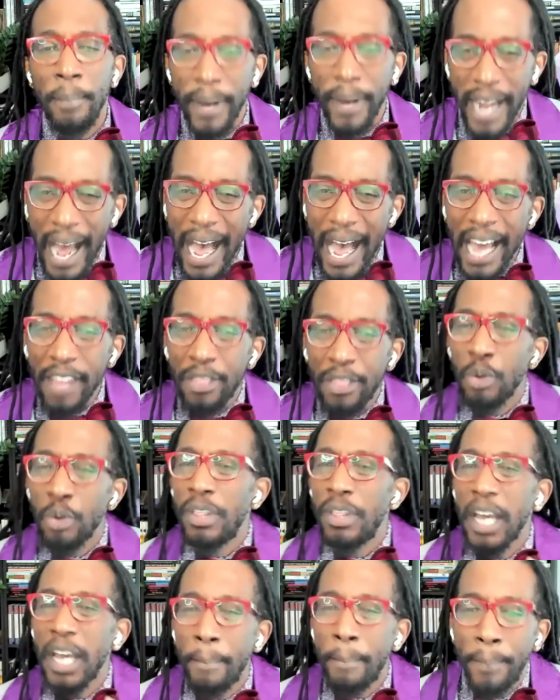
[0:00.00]
But I,
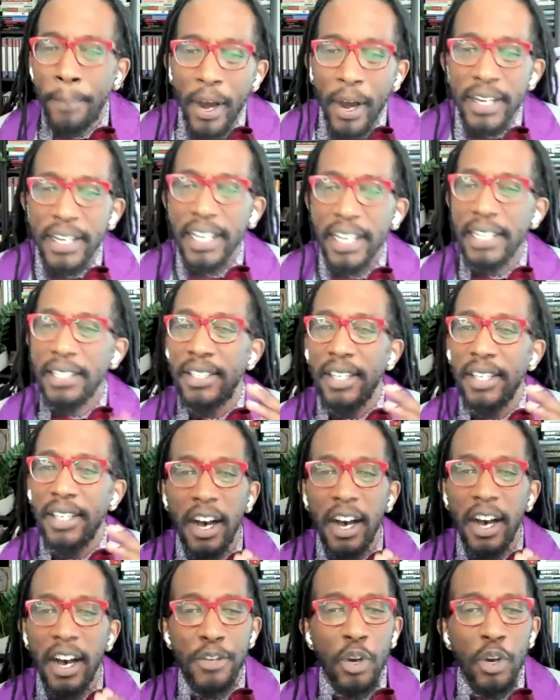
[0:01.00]
through the abundance
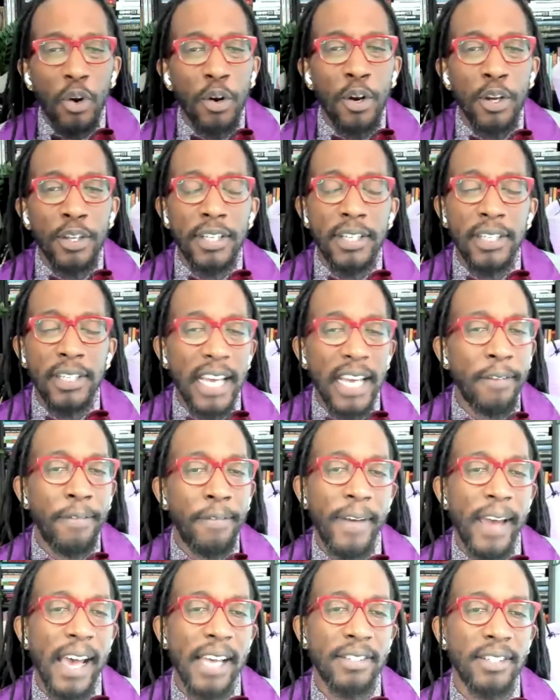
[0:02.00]
of your
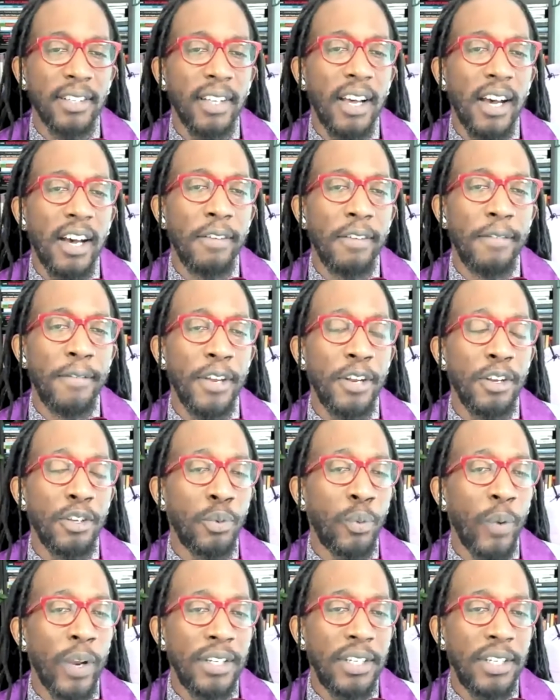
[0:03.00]
steadfast love, it is